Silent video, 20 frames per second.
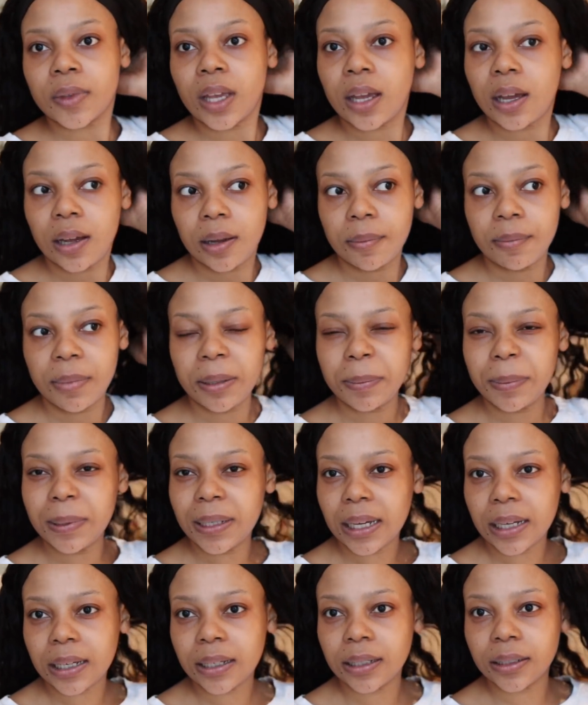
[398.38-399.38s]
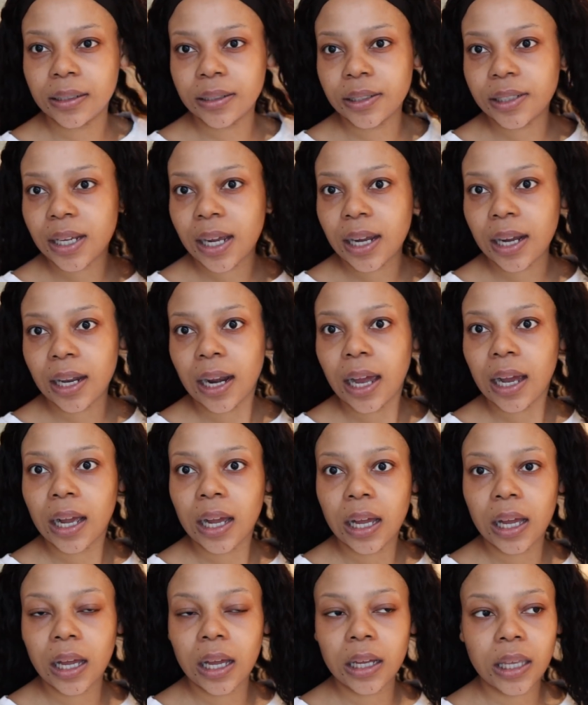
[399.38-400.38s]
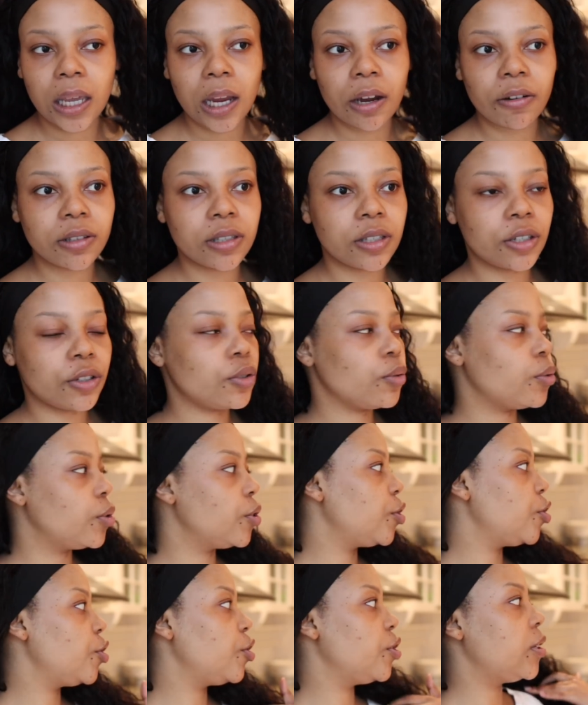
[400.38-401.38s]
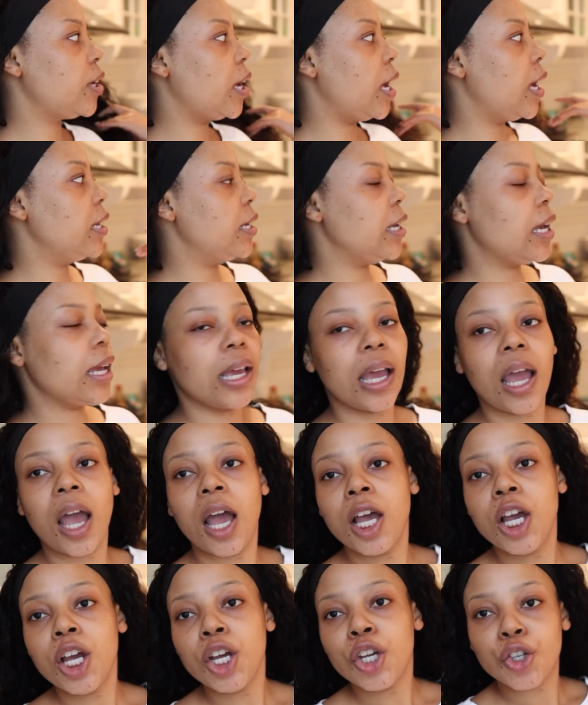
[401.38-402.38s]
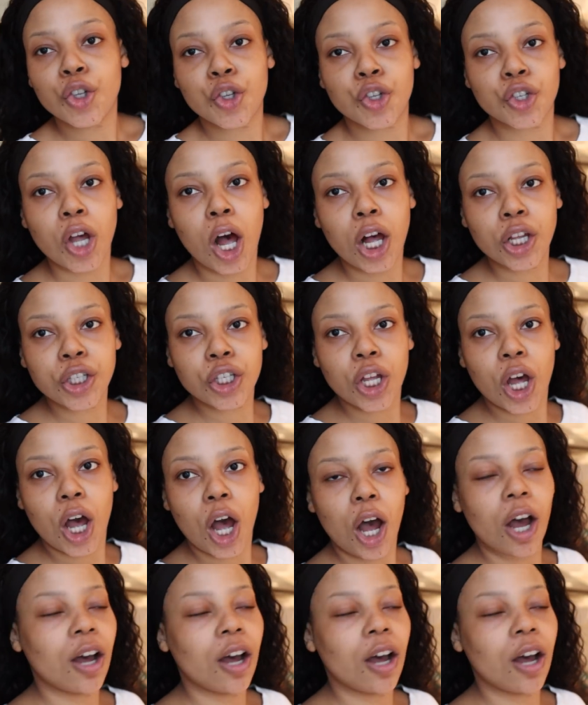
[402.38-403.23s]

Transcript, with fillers: uh, maybe like a chakalaka carrot situation and a salsa.